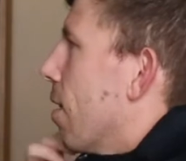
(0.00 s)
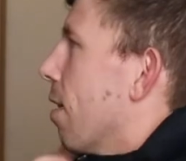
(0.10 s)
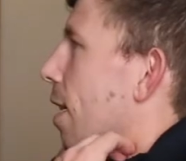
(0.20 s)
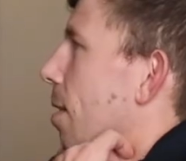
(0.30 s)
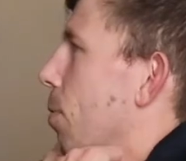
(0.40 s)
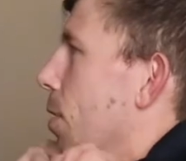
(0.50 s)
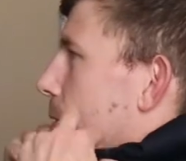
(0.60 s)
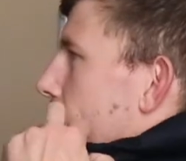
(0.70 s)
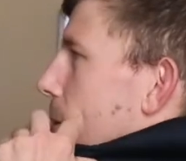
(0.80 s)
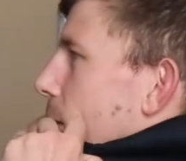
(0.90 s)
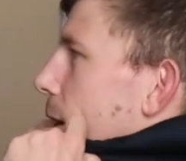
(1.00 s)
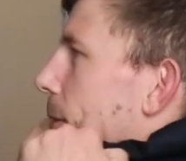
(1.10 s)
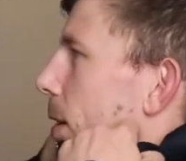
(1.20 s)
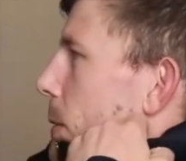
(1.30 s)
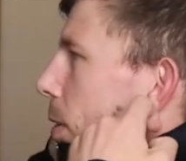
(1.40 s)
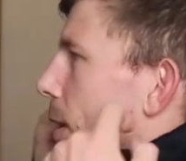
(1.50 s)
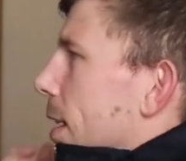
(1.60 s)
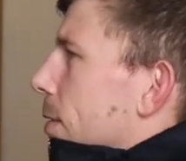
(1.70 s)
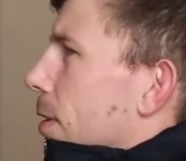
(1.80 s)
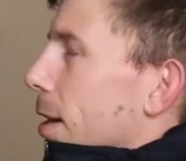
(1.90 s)
I can put this around my chin if I want.
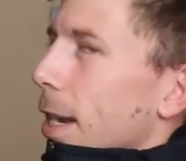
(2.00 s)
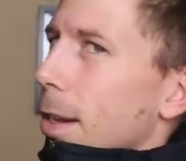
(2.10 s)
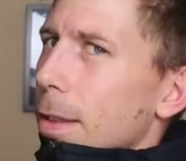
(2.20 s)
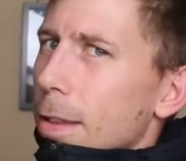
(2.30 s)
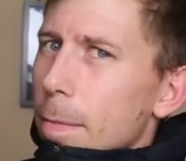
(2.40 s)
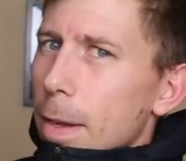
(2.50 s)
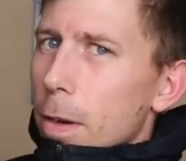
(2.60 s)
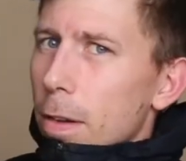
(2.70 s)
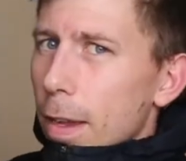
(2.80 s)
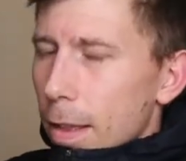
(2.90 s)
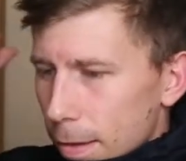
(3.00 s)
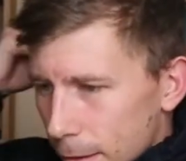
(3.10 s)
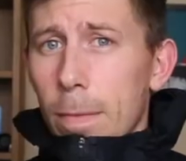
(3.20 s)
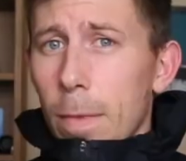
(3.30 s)
Now, right now, that doesn't make much sense.